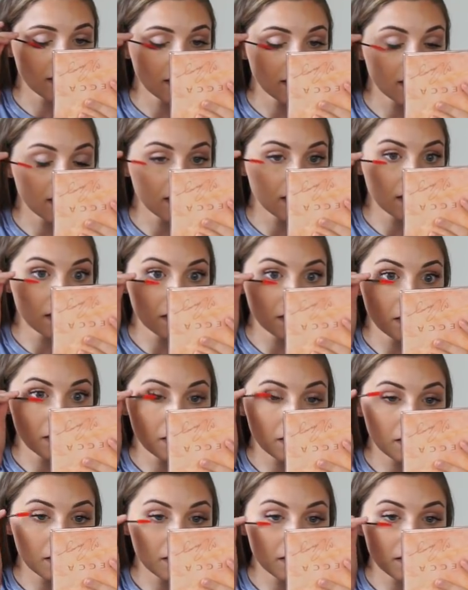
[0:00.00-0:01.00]

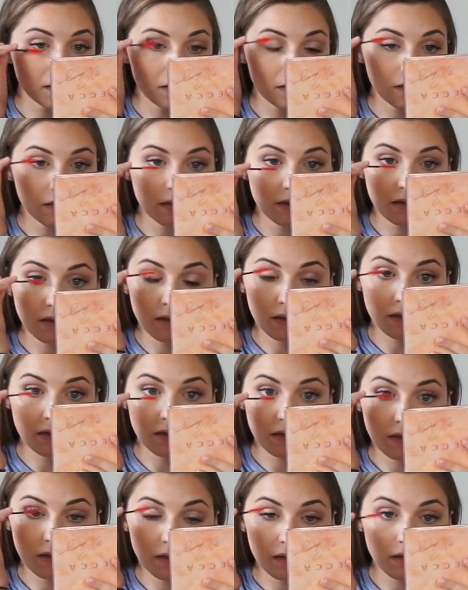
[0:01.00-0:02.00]

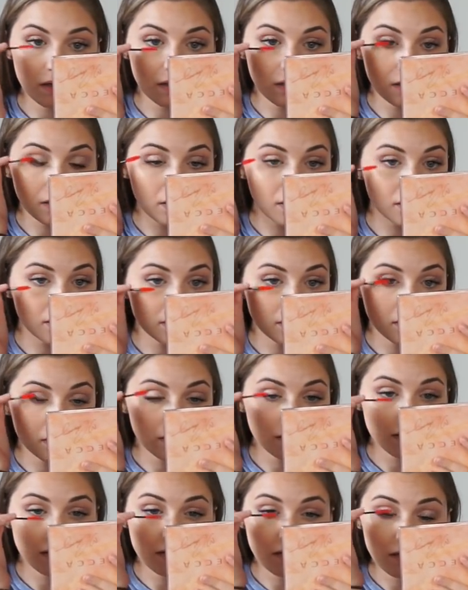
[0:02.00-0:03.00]

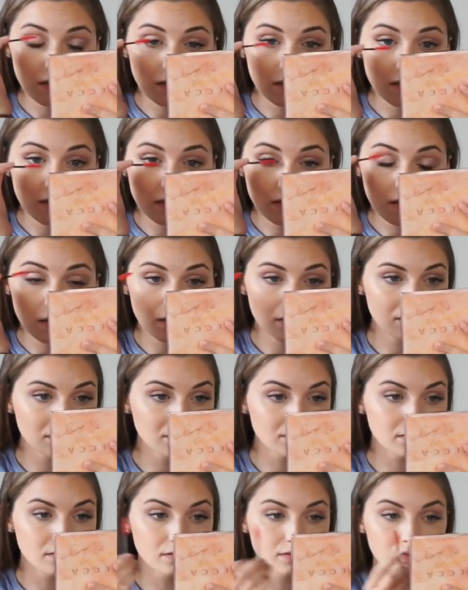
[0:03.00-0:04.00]

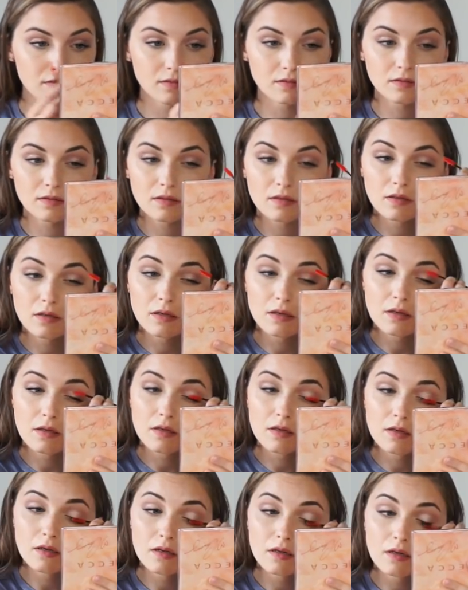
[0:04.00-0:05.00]

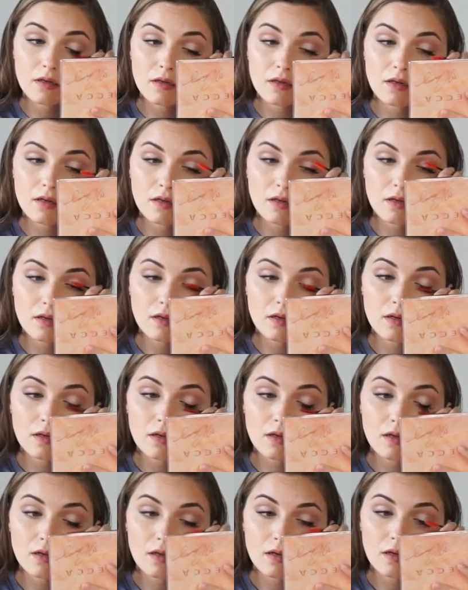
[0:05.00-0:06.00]

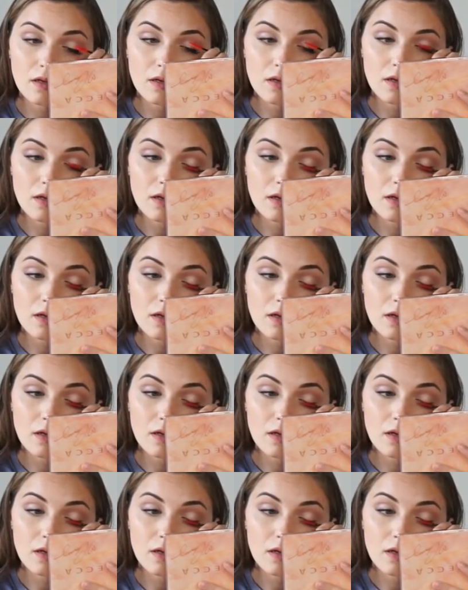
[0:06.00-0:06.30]
The person shown says nothing.